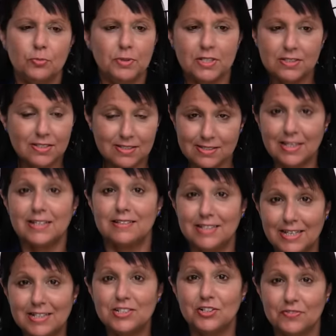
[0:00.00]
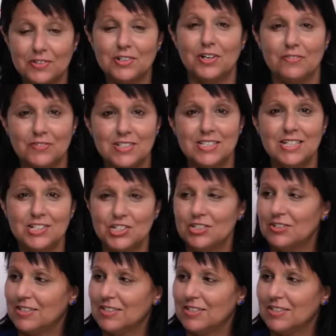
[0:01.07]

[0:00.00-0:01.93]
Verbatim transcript: Because it's like the end of the conversation.